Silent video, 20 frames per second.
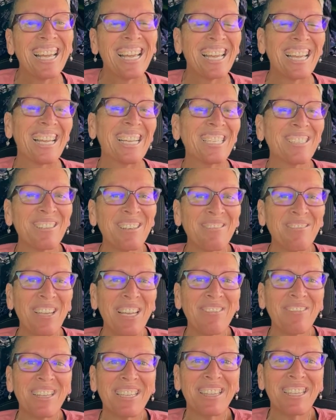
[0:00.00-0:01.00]
That's what it
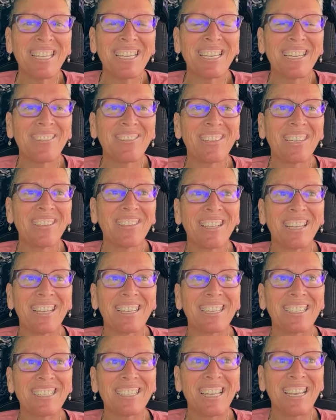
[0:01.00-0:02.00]
made me think of though. Like,
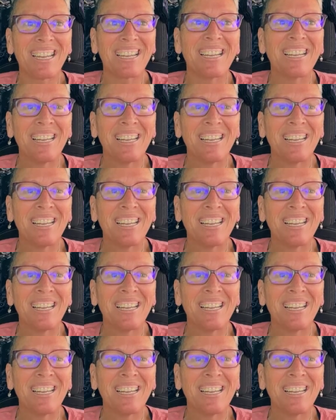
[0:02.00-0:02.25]
it's like,